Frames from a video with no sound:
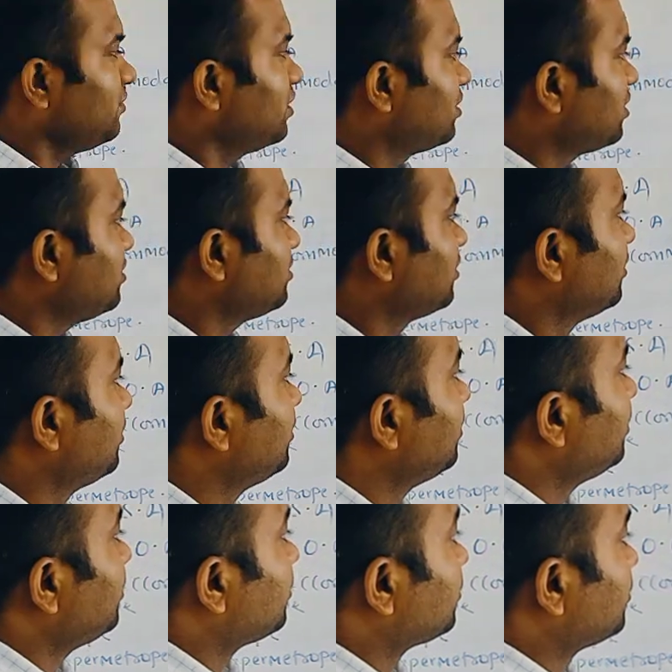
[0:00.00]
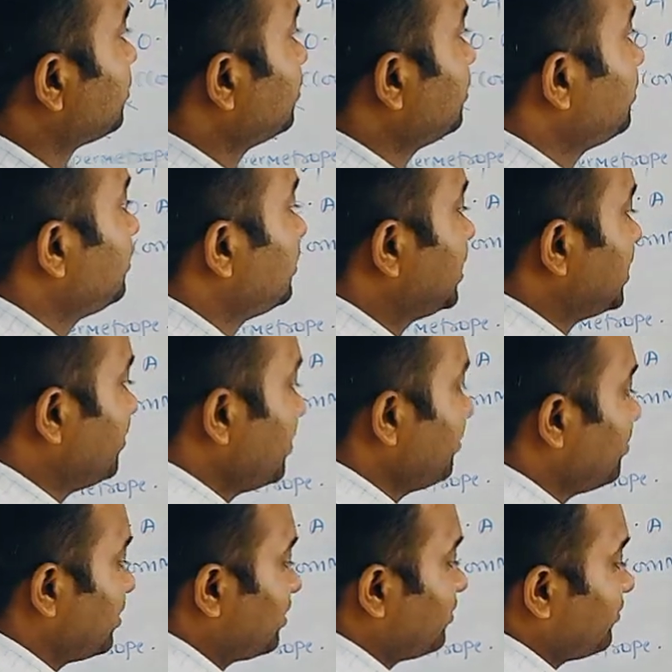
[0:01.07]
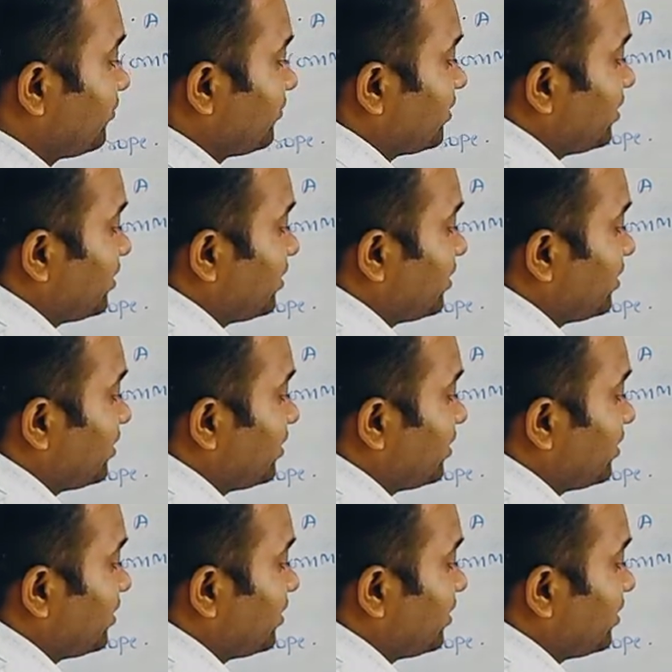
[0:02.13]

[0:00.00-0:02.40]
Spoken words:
right? So remember,